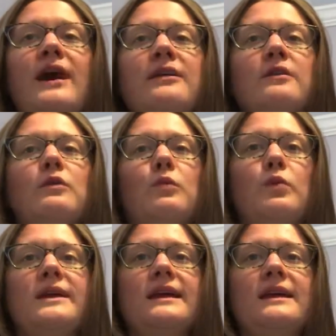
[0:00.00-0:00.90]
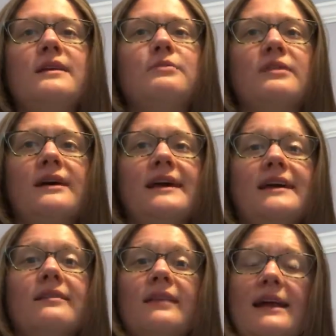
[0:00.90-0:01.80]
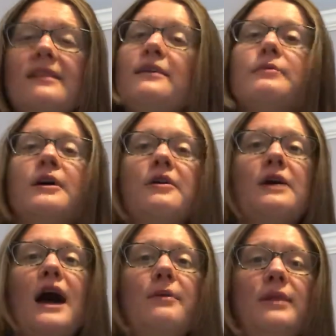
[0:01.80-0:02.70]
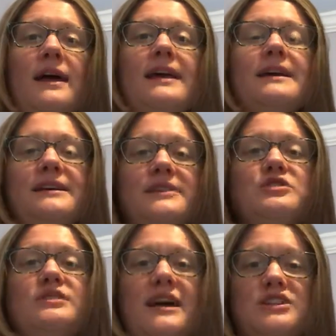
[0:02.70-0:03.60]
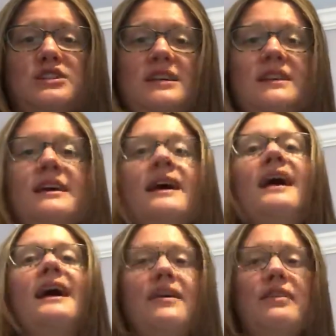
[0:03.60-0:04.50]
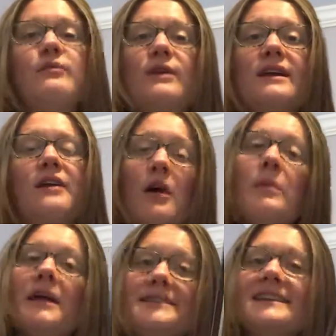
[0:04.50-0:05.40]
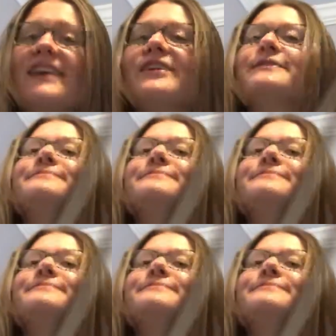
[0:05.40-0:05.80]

don't we play Lightly Row? I'll play an introduction, and then we can all play together.